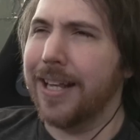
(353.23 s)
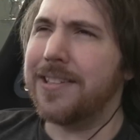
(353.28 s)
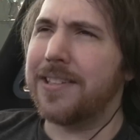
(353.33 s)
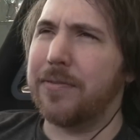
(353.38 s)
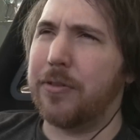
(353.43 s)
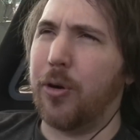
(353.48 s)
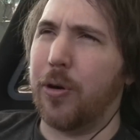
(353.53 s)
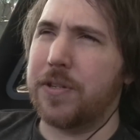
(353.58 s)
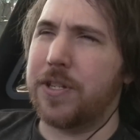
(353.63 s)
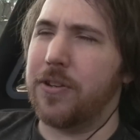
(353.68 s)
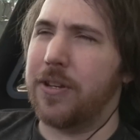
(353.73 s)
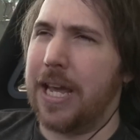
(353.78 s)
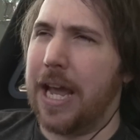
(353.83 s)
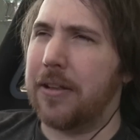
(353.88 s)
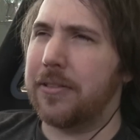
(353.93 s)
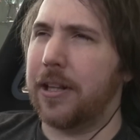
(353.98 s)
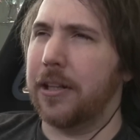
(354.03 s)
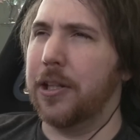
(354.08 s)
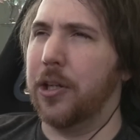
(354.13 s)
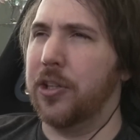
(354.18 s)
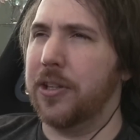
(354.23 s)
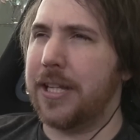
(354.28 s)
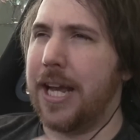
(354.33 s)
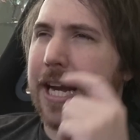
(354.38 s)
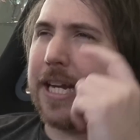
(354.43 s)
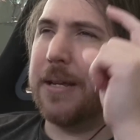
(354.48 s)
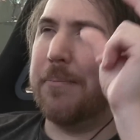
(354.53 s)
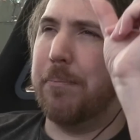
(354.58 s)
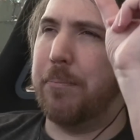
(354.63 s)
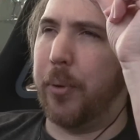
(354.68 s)
Unless, of course, you count the little
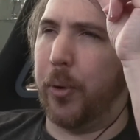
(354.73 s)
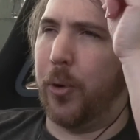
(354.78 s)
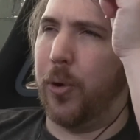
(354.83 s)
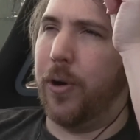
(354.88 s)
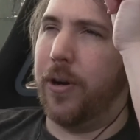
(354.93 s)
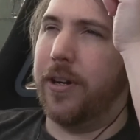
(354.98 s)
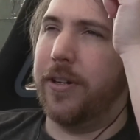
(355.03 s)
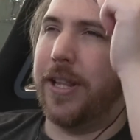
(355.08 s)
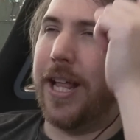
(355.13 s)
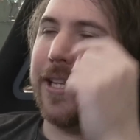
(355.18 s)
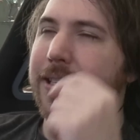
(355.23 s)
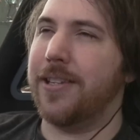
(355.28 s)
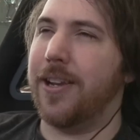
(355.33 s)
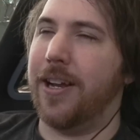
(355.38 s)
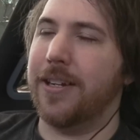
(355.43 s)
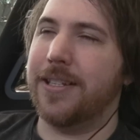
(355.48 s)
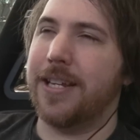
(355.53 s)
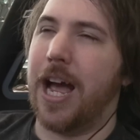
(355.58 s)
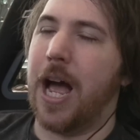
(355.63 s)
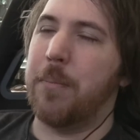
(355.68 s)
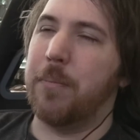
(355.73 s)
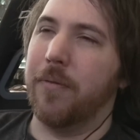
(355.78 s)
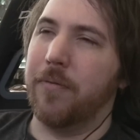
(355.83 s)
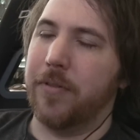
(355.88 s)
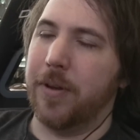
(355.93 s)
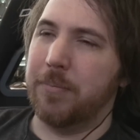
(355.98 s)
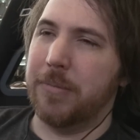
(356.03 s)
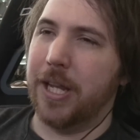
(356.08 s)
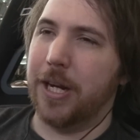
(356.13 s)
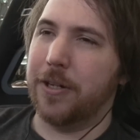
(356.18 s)
tiny bird that's on top
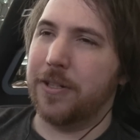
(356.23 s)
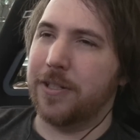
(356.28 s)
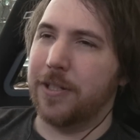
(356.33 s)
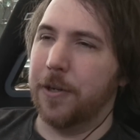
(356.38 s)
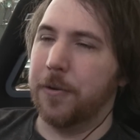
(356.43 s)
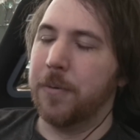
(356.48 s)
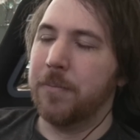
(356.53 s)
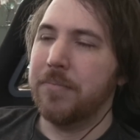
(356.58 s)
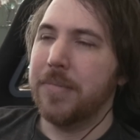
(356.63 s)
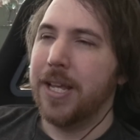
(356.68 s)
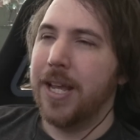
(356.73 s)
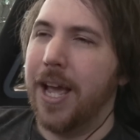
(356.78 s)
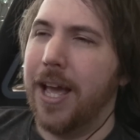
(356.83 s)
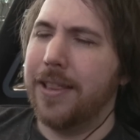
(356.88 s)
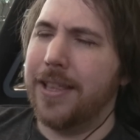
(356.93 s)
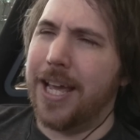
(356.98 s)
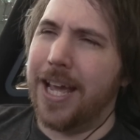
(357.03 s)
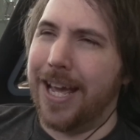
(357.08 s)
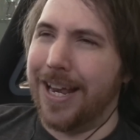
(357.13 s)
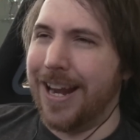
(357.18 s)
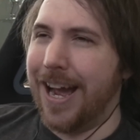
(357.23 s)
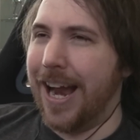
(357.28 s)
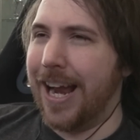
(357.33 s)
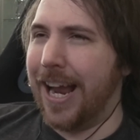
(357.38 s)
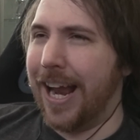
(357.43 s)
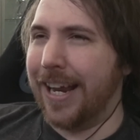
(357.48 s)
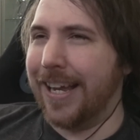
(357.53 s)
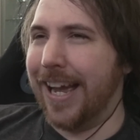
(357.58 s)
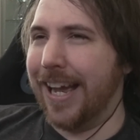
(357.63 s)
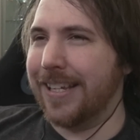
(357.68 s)
of him there, too. Then
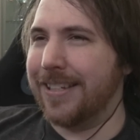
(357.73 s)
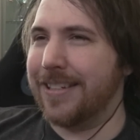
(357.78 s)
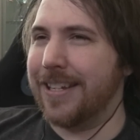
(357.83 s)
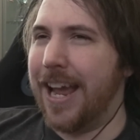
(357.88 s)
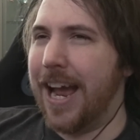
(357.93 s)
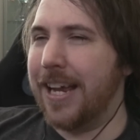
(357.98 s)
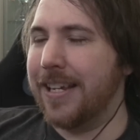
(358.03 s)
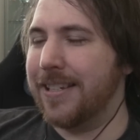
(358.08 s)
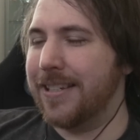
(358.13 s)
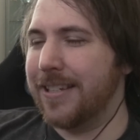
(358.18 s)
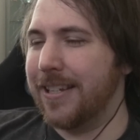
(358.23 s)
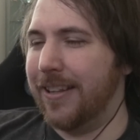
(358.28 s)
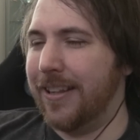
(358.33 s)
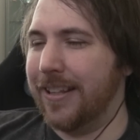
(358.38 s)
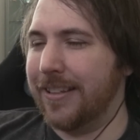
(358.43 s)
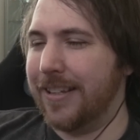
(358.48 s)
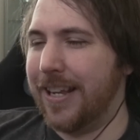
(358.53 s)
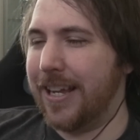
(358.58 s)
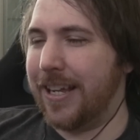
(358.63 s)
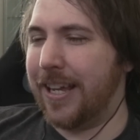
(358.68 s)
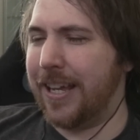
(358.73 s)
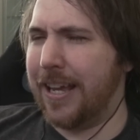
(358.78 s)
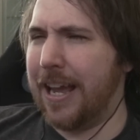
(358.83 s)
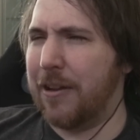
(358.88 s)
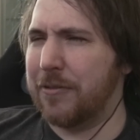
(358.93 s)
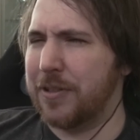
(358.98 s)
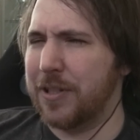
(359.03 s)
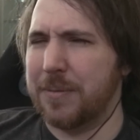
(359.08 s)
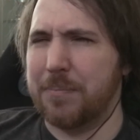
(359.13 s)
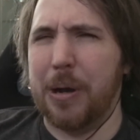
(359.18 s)
I guess, yeah, he still
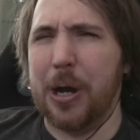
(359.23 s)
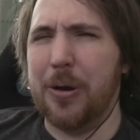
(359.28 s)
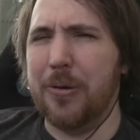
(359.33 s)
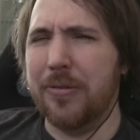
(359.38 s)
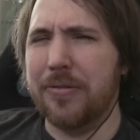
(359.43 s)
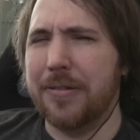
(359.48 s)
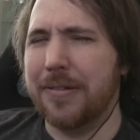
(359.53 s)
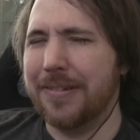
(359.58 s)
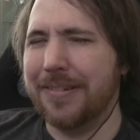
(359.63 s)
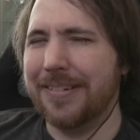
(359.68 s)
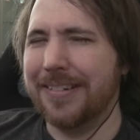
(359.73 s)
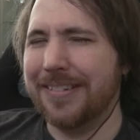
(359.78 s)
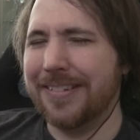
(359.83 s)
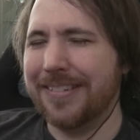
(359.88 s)
counts as both.